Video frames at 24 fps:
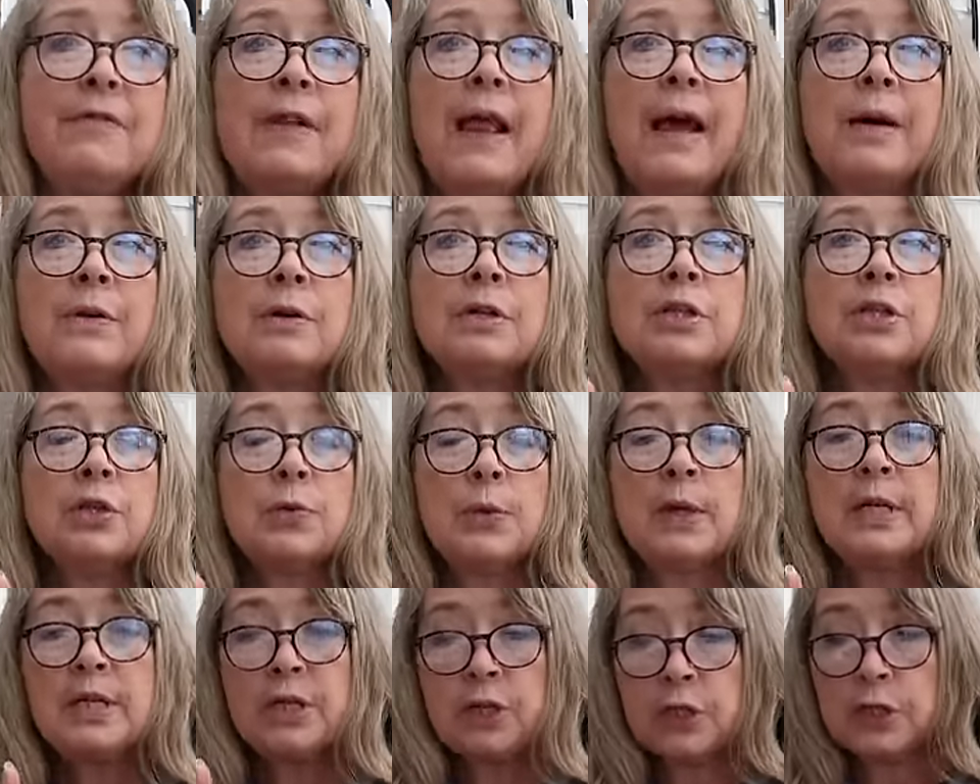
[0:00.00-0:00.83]
flowers to
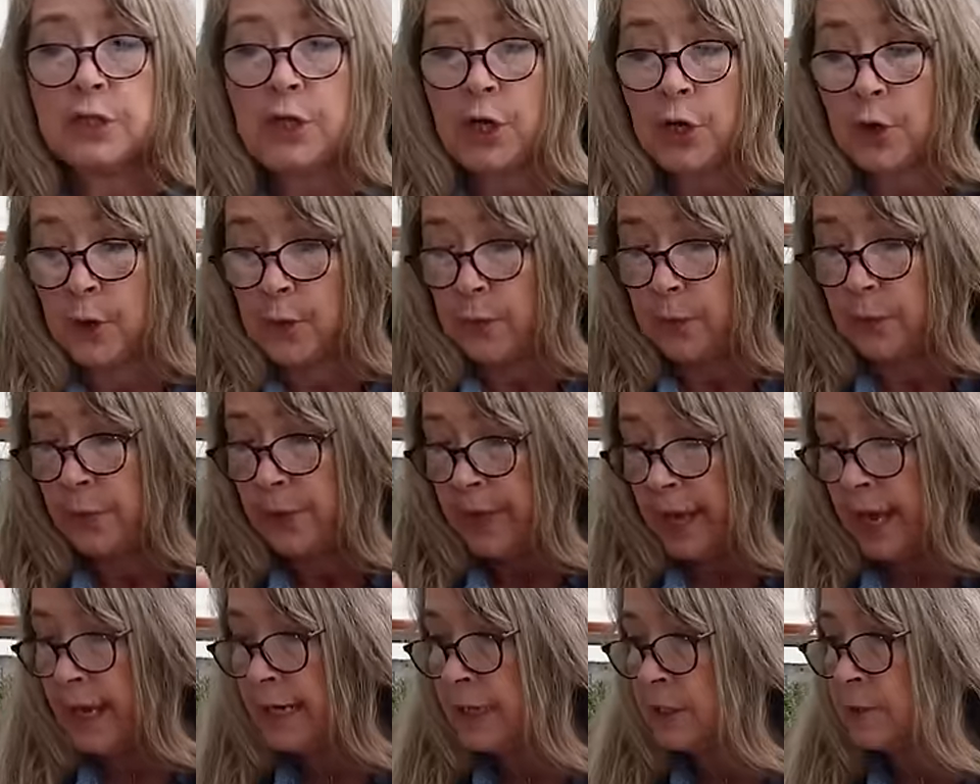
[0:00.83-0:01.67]
winter sow.
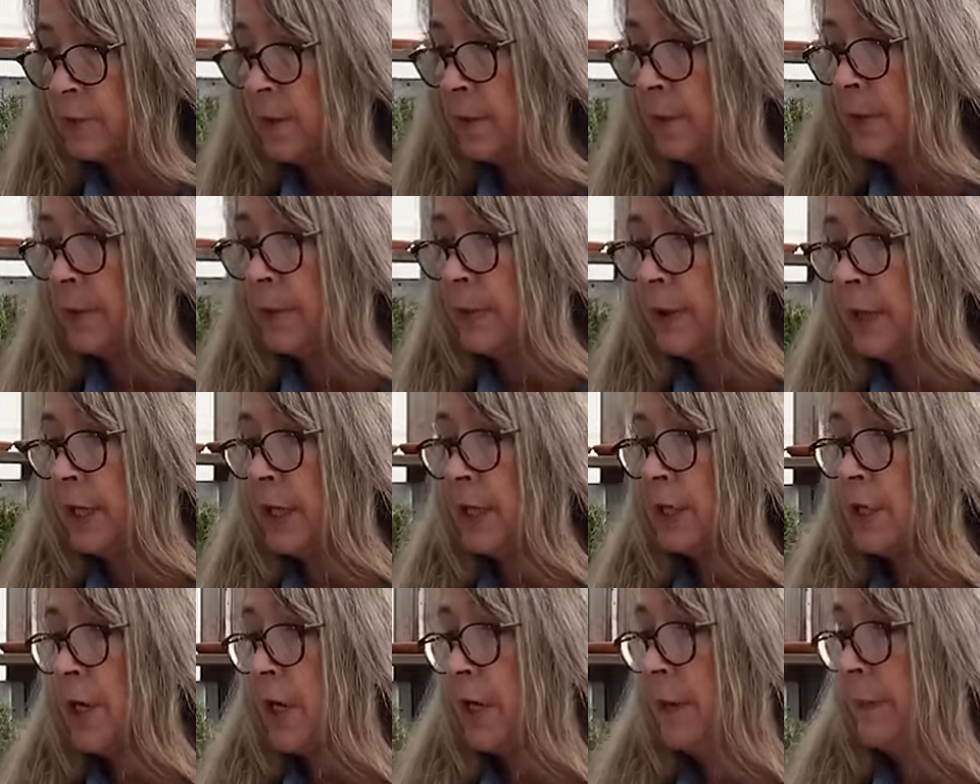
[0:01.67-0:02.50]
That is what we were going to
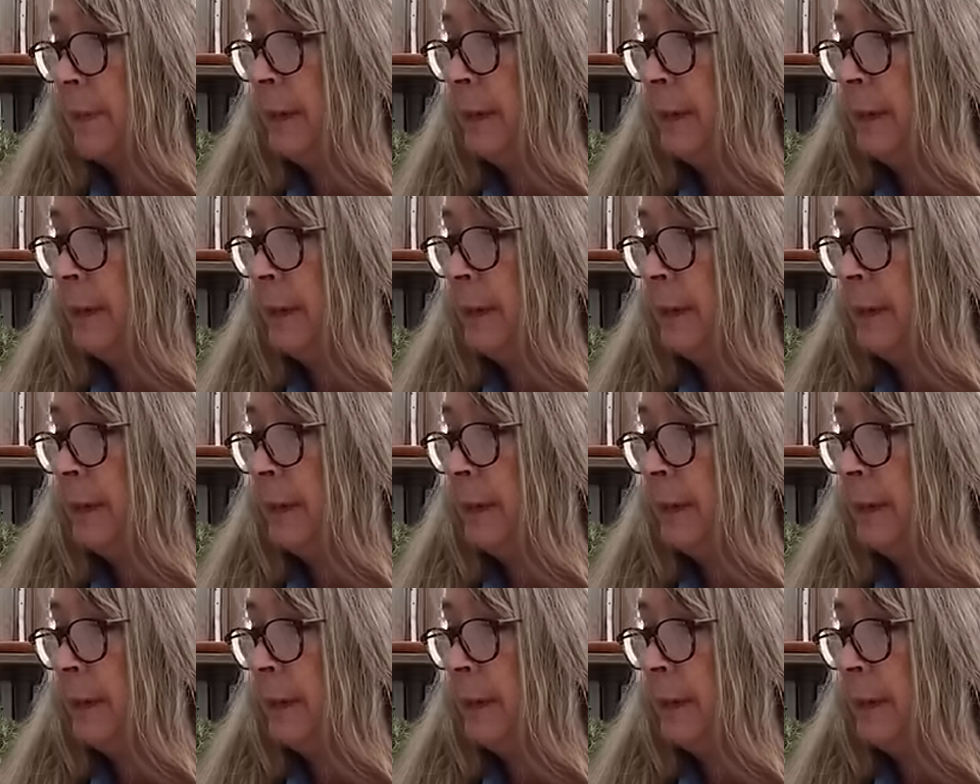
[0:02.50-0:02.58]
talk